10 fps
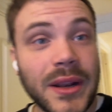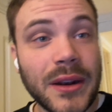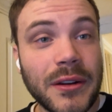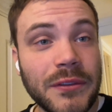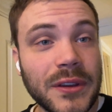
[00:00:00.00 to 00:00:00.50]
I don't
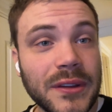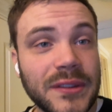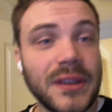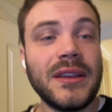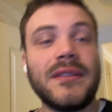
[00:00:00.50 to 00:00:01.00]
know if you can
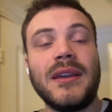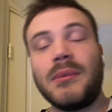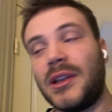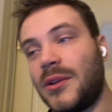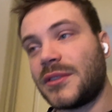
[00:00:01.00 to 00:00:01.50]
see it, and
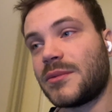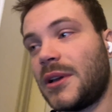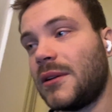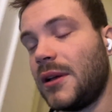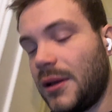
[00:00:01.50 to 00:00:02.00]
my nose as
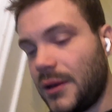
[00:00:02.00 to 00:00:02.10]
well.